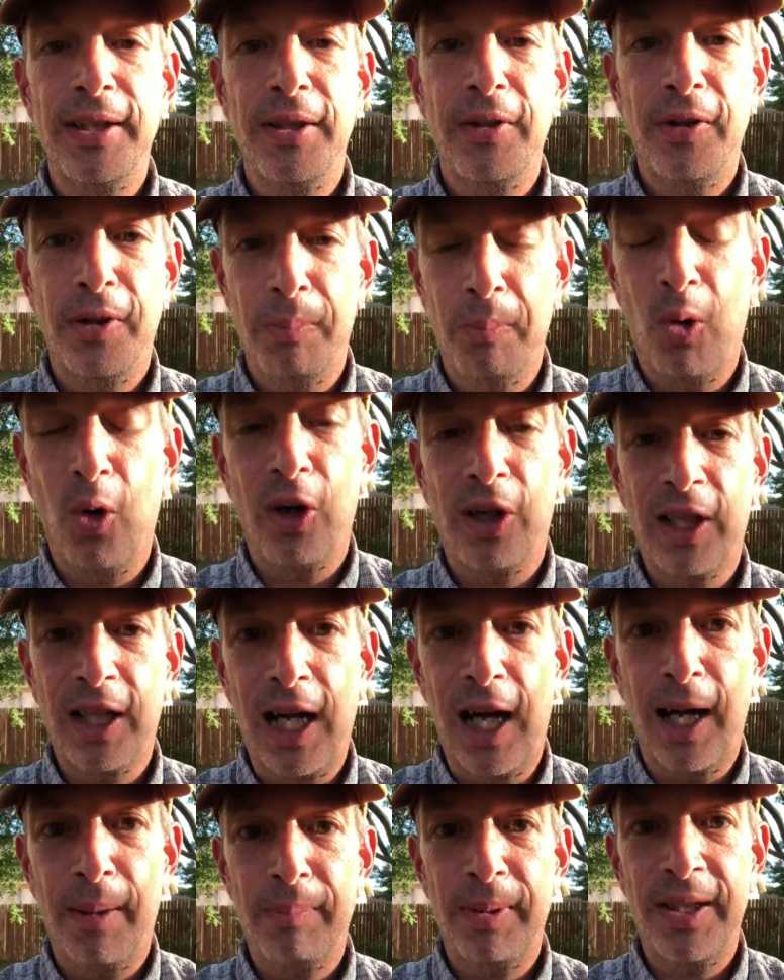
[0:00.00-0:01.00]
the more
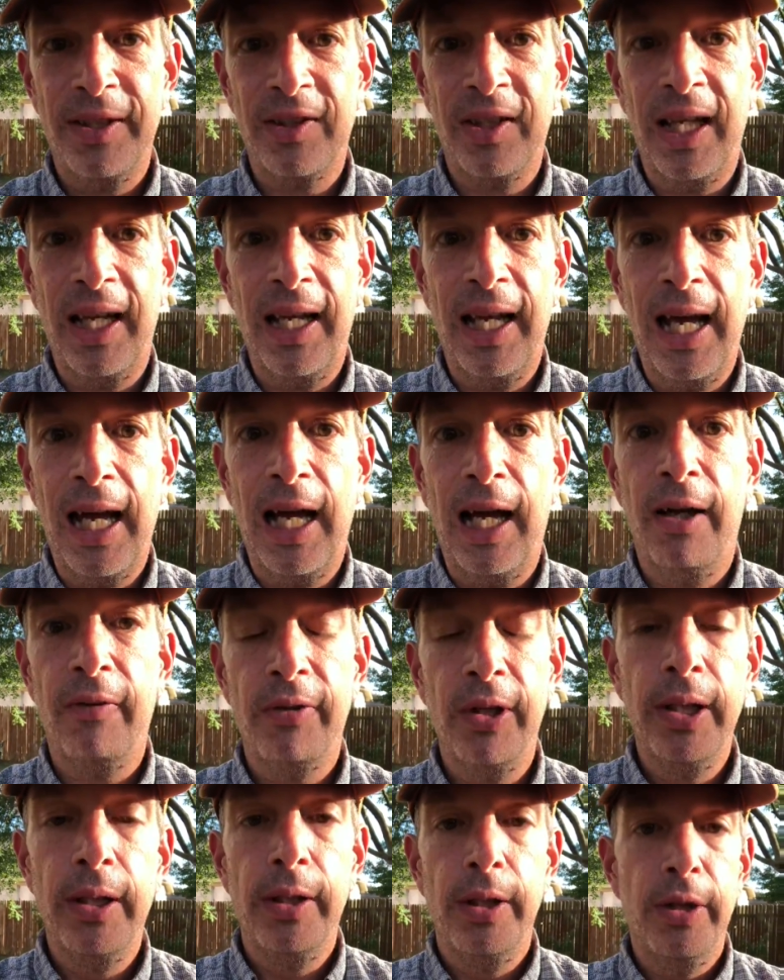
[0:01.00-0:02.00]
copies they have.
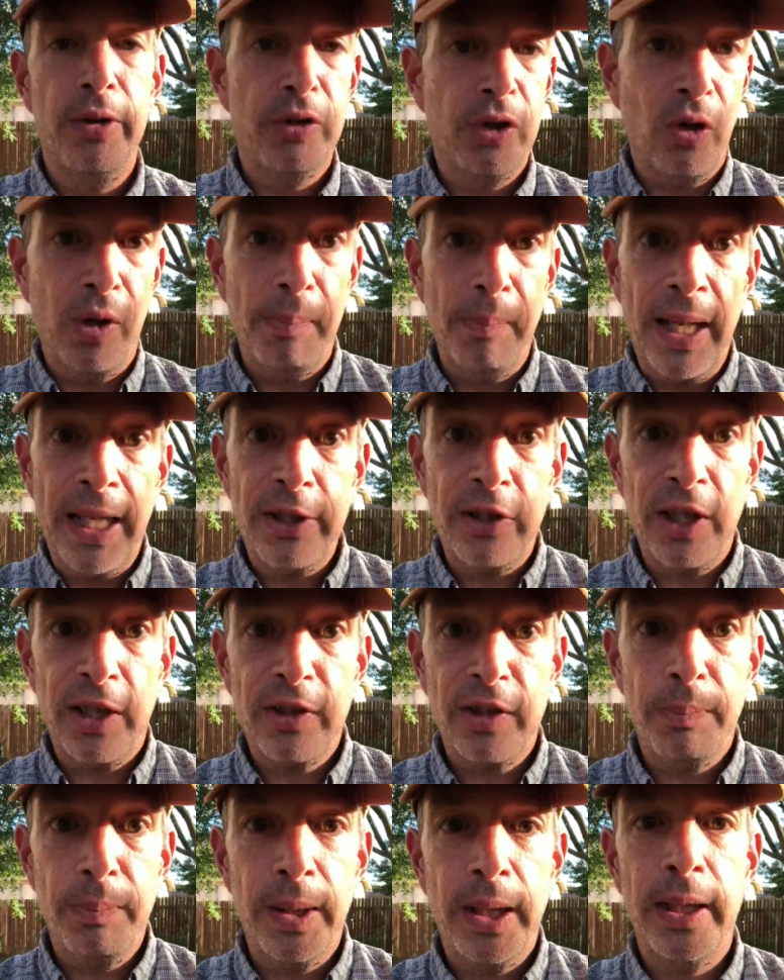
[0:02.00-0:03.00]
So it may
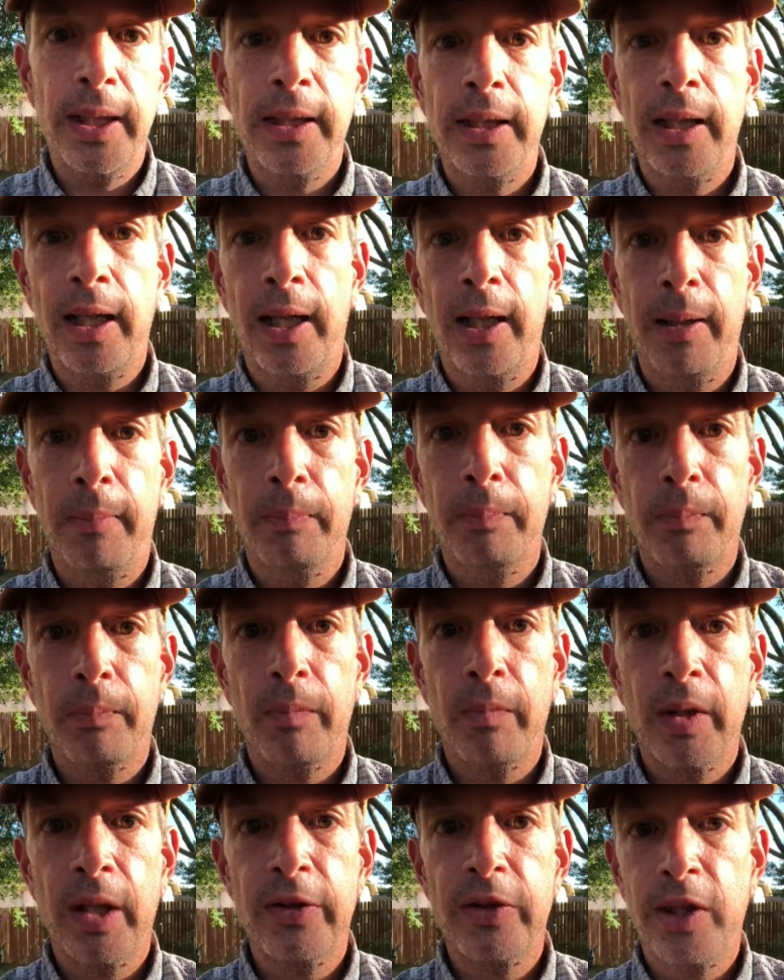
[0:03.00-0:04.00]
just be
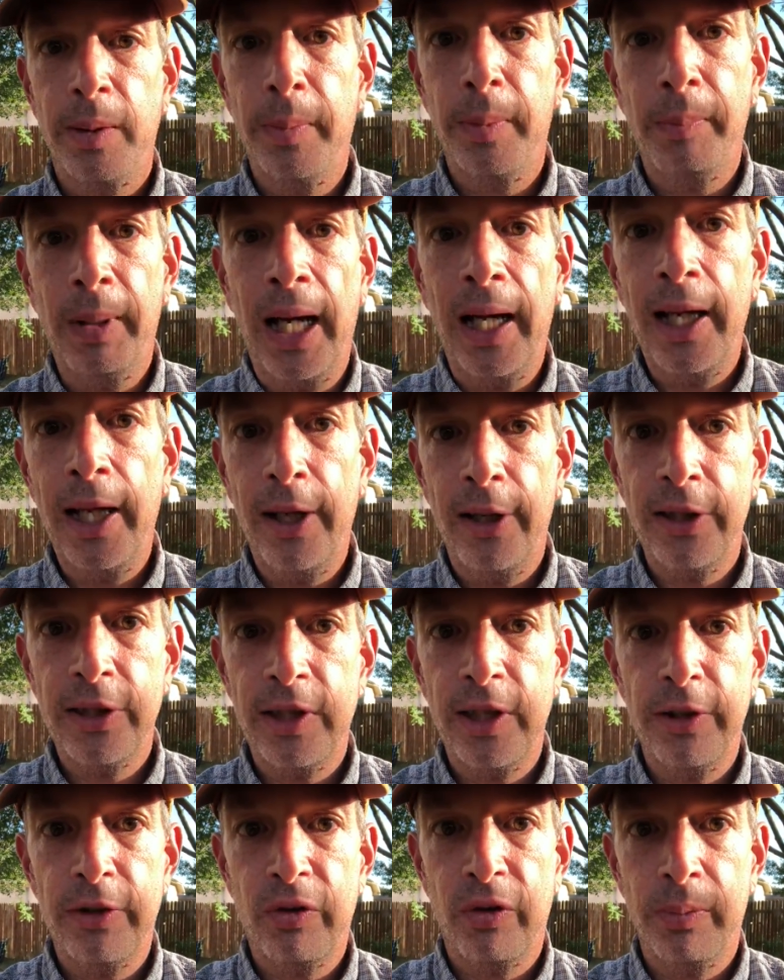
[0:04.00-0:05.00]
some of my
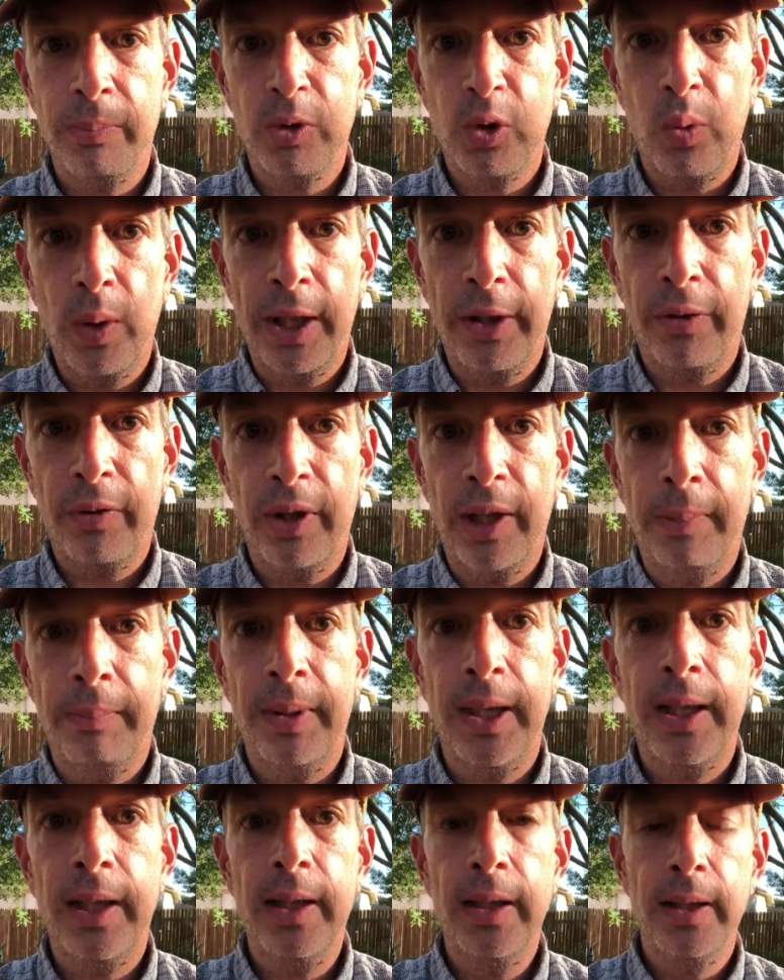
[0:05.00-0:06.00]
heritage from
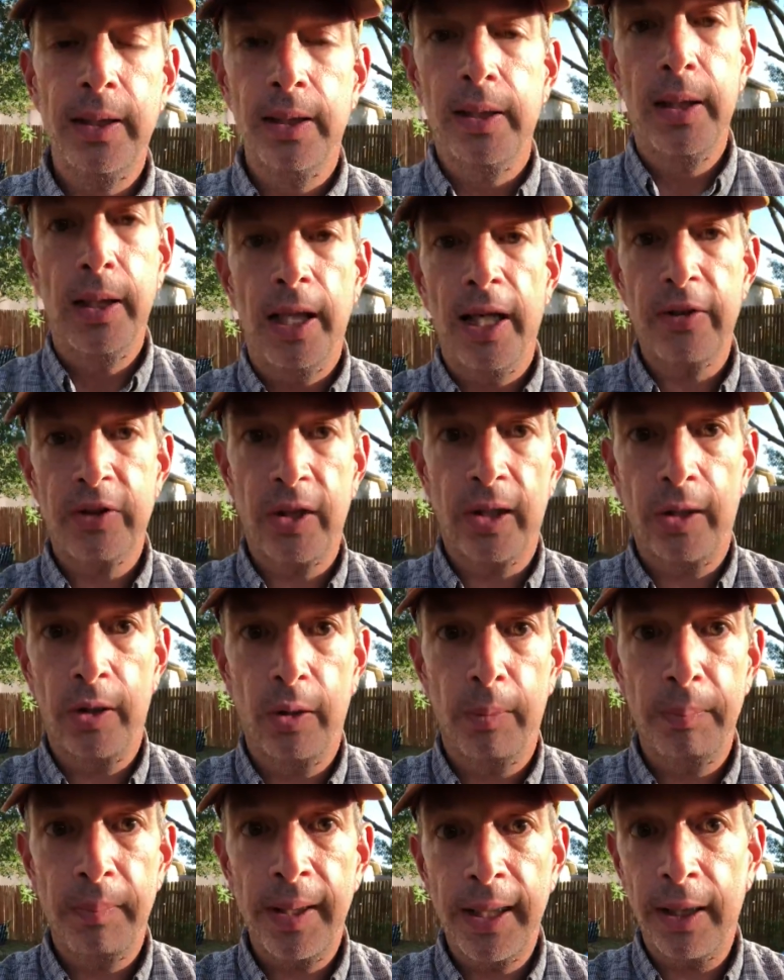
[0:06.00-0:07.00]
23andMe is a
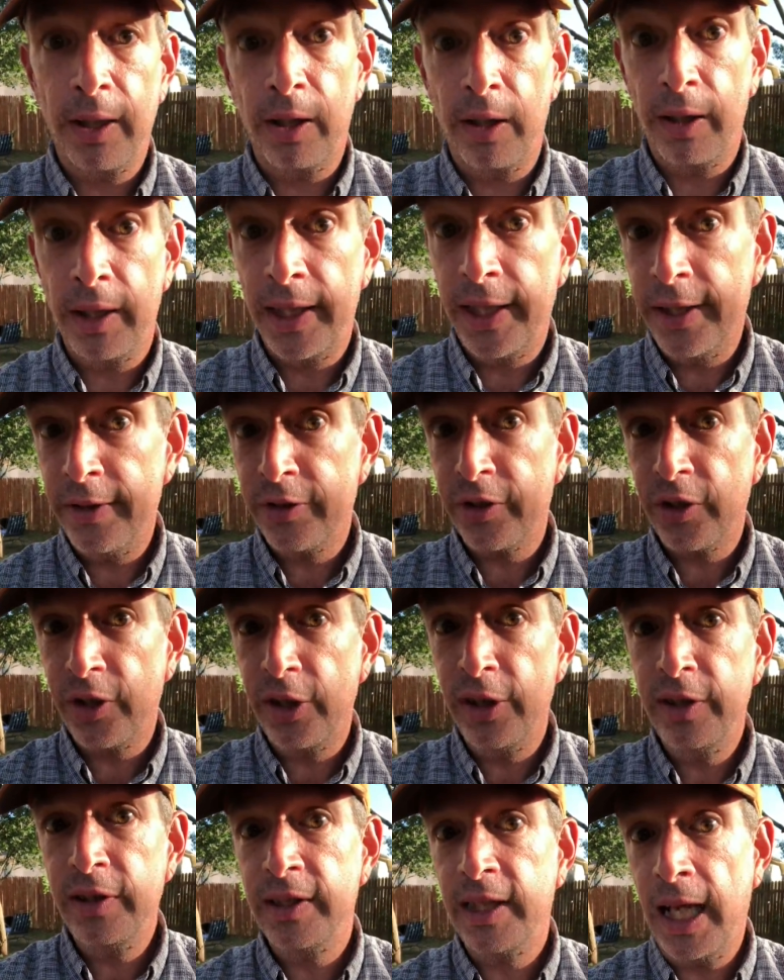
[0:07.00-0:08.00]
little Middle
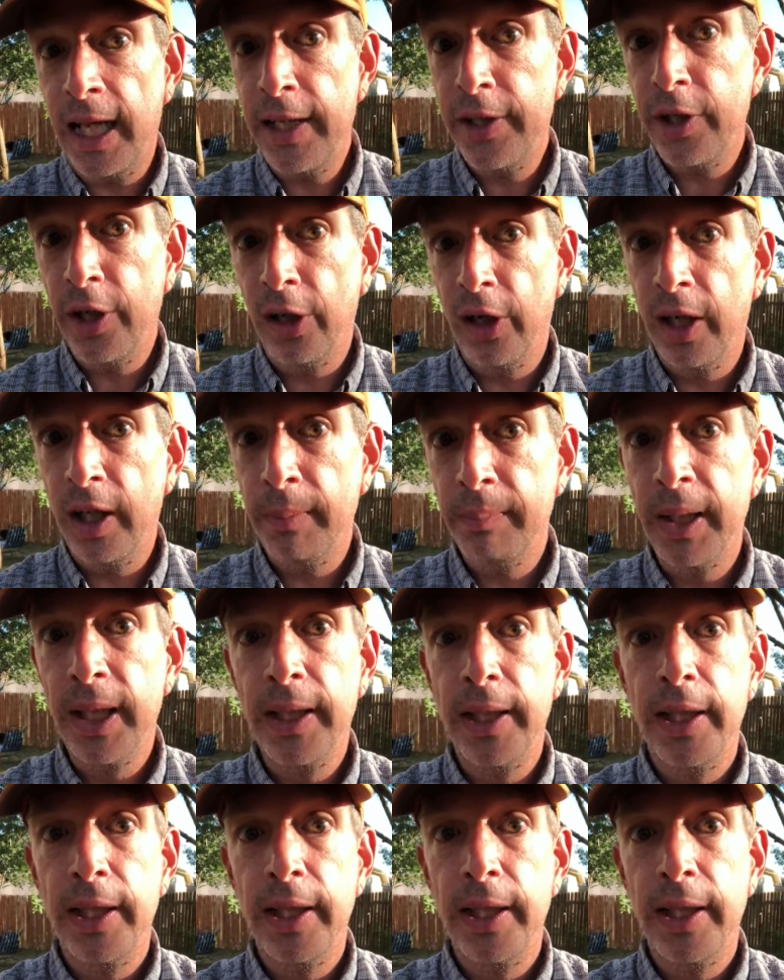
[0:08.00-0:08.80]
Eastern, then Europe.